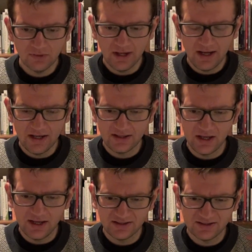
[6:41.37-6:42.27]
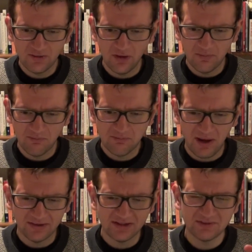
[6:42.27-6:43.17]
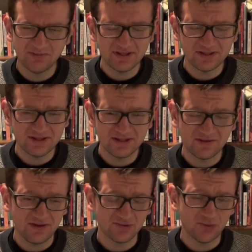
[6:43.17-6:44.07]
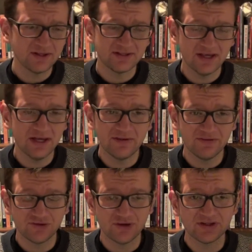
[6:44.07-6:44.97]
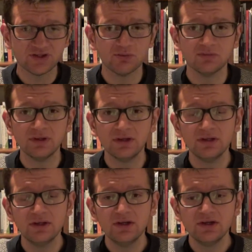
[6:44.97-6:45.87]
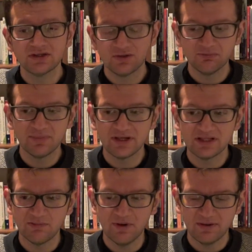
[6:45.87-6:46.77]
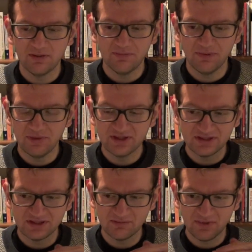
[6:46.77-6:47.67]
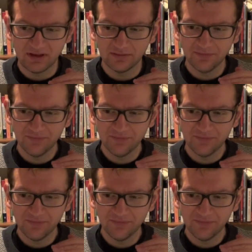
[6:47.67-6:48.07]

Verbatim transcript: it's not a balanced bitterness, if that's right in saying. If you try some beers, the bitterness has been